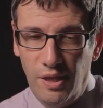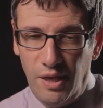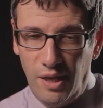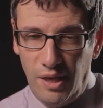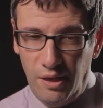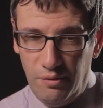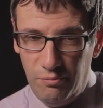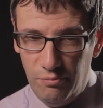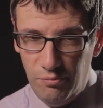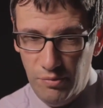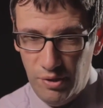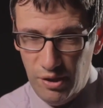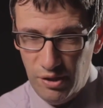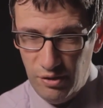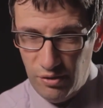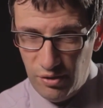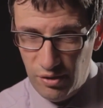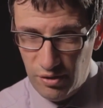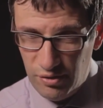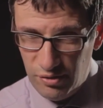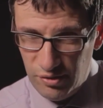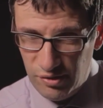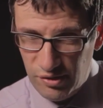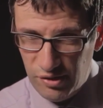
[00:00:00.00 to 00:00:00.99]
and we
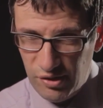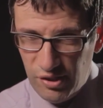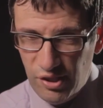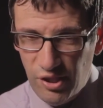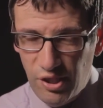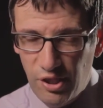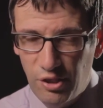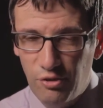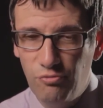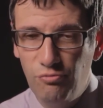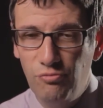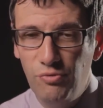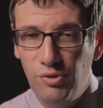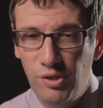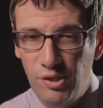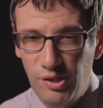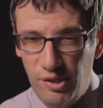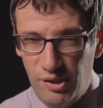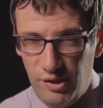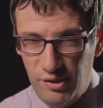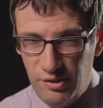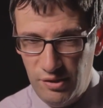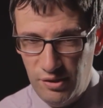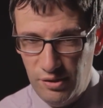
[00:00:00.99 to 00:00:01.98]
are seeing
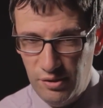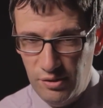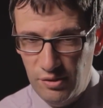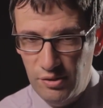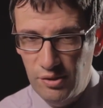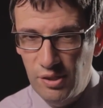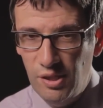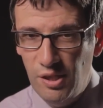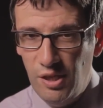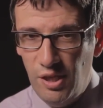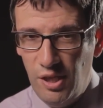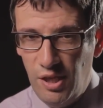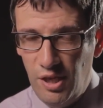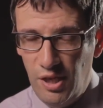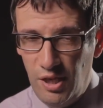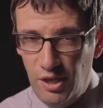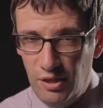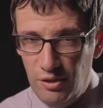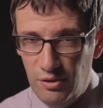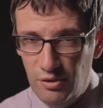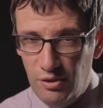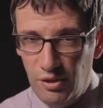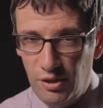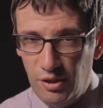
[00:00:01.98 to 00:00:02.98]
rises
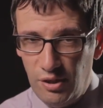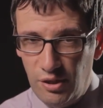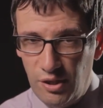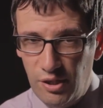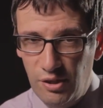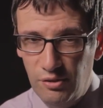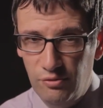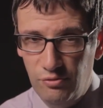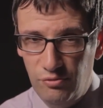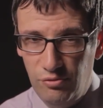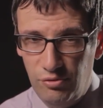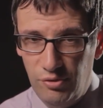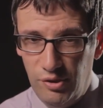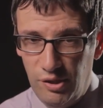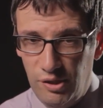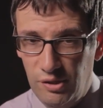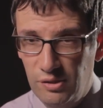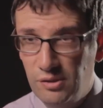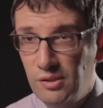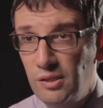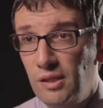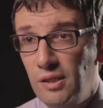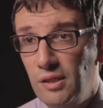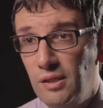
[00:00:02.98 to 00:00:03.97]
in
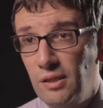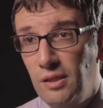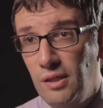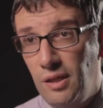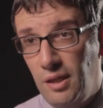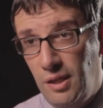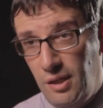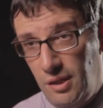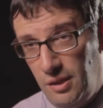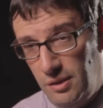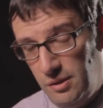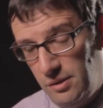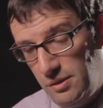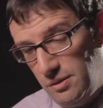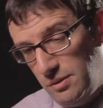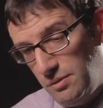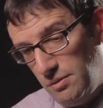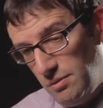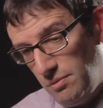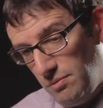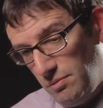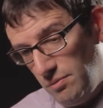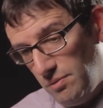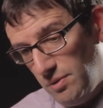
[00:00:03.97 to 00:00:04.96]
countries
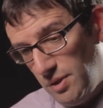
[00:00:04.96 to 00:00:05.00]
as,